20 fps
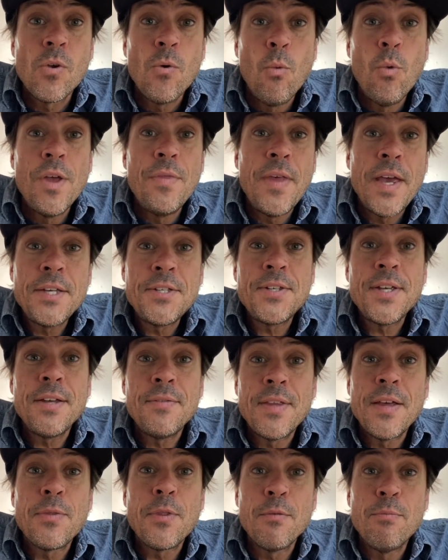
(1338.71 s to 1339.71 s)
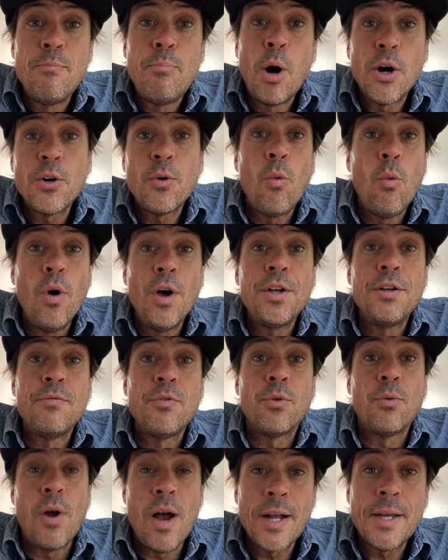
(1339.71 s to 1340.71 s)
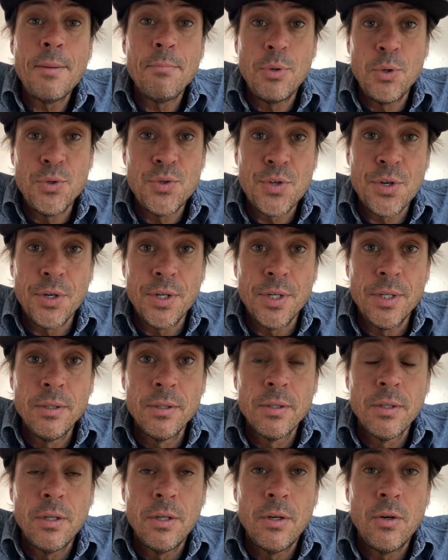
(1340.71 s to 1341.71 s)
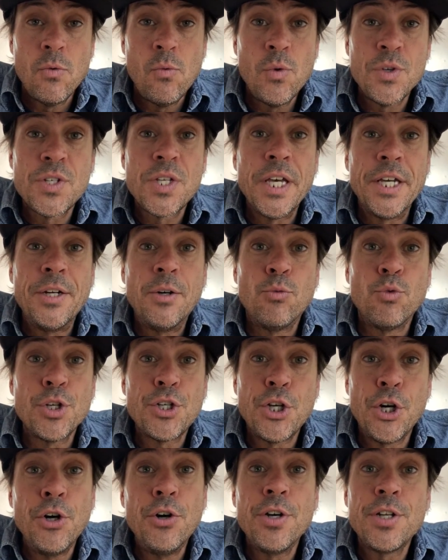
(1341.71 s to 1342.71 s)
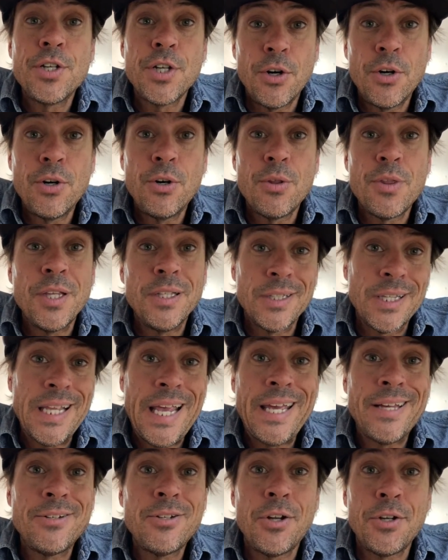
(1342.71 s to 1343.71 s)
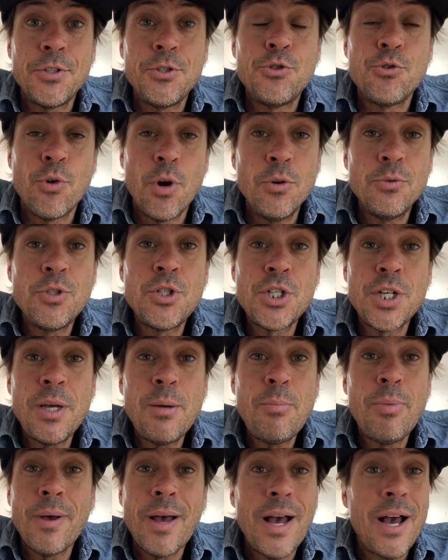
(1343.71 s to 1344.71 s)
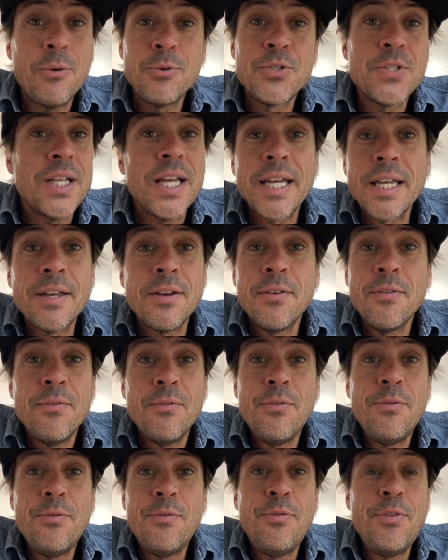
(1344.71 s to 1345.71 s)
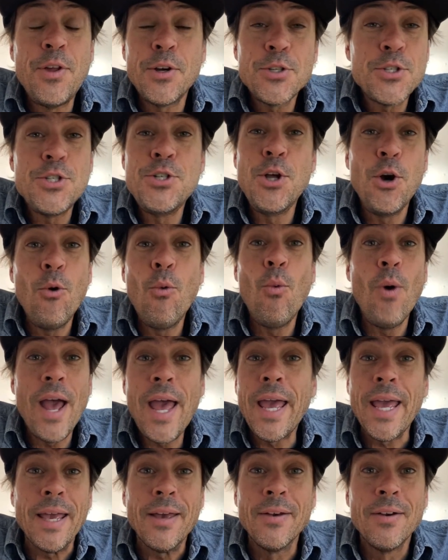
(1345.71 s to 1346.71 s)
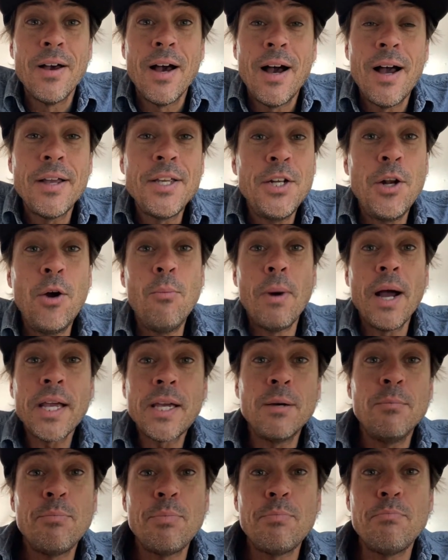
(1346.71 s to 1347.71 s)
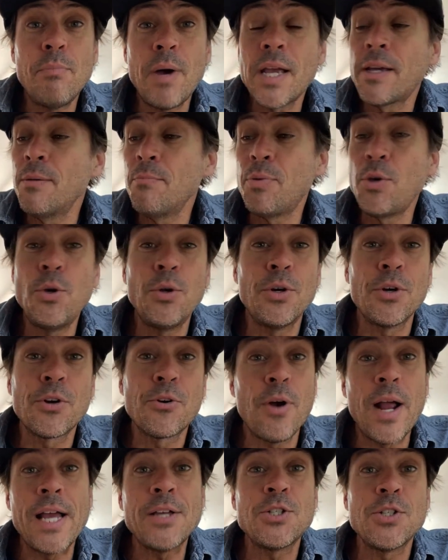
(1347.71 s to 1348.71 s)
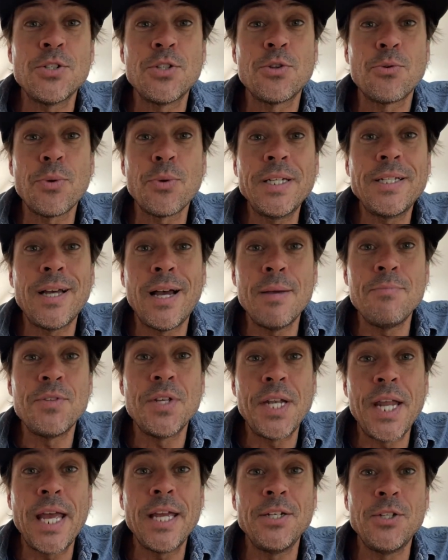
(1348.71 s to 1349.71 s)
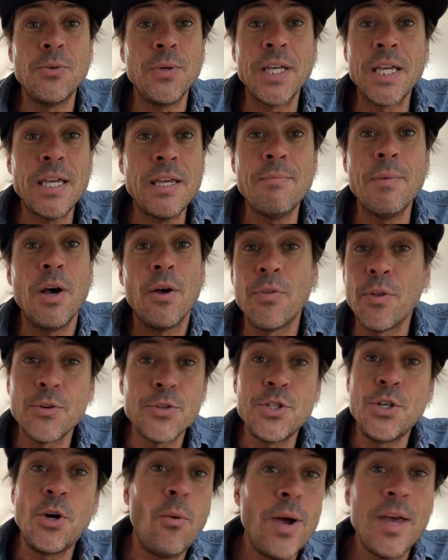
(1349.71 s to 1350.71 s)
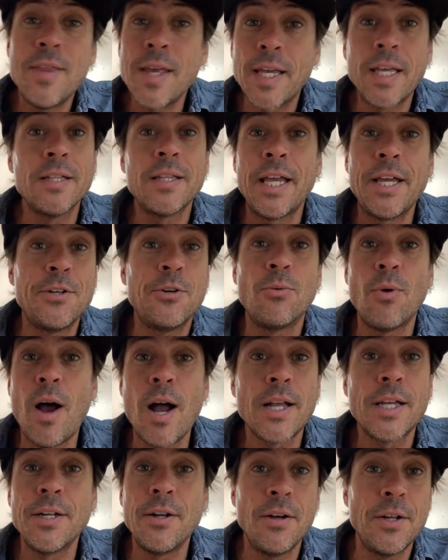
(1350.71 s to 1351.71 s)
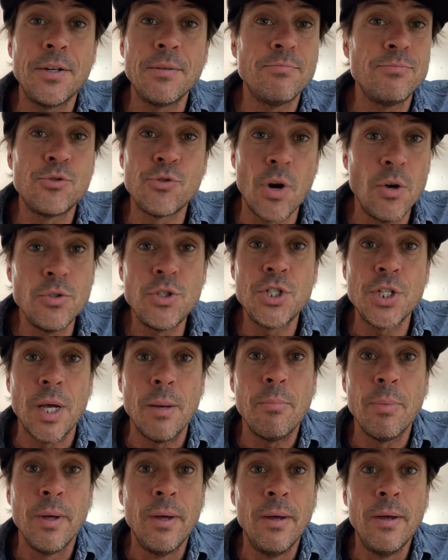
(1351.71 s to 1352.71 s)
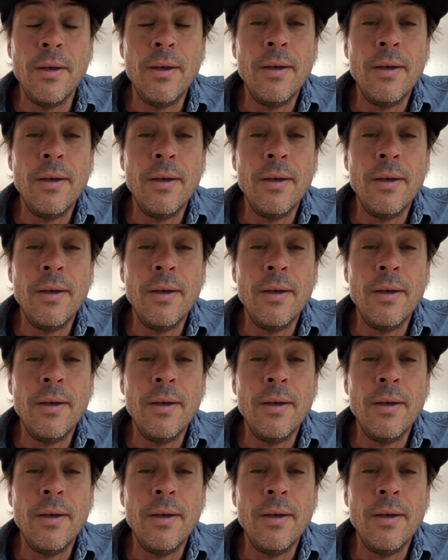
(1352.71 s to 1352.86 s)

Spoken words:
When they said that the part one of the rocket booster was going to return to Earth and land on a drone ship, I was like, there's no way. You know, my computer crashes 3 times a day doing email. There's no way they can land a rocket on a drone ship.